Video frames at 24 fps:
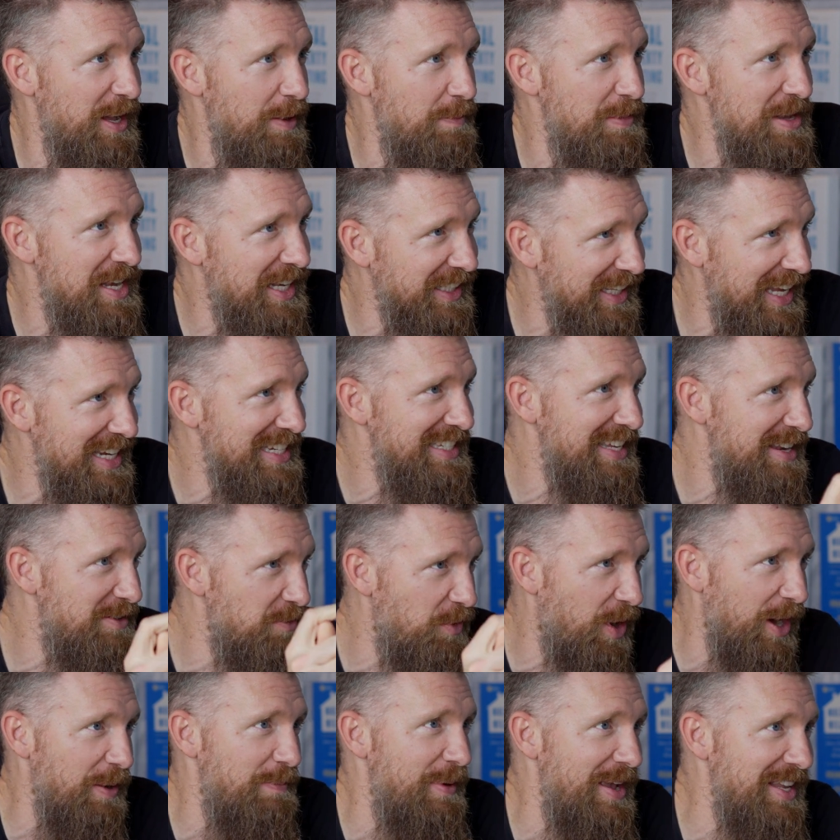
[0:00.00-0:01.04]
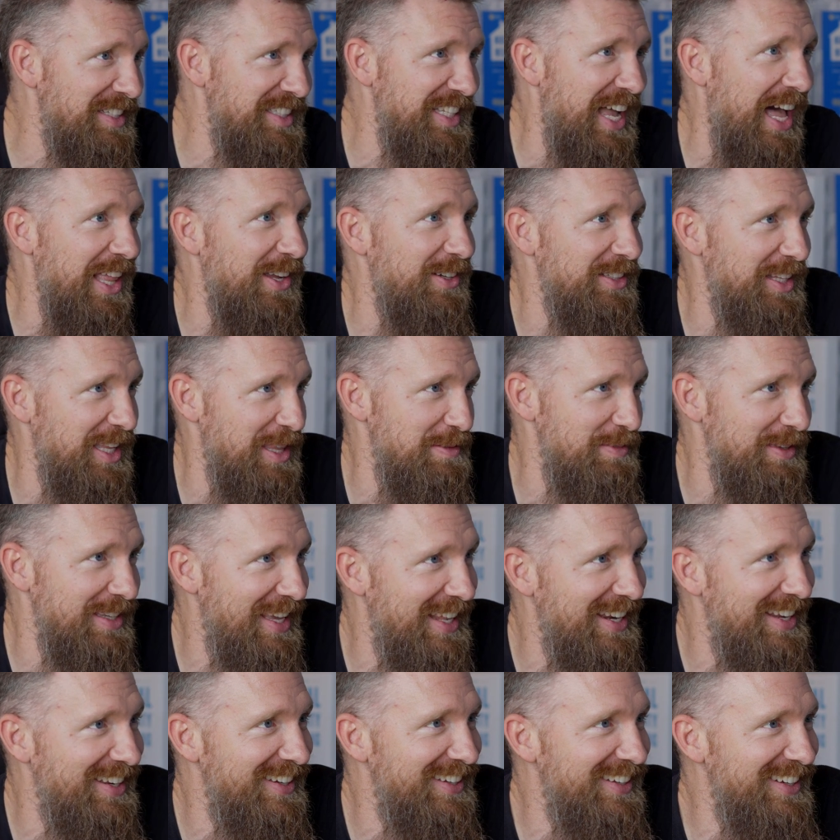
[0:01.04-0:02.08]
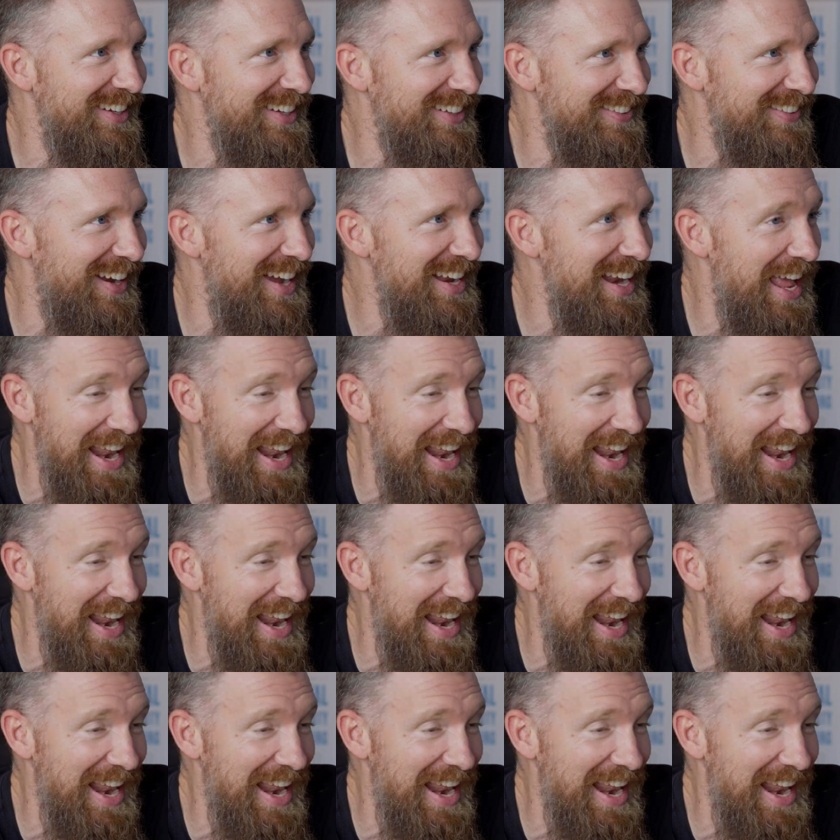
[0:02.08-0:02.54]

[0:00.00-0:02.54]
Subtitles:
because I didn't want to pay salaries at the beginning, right?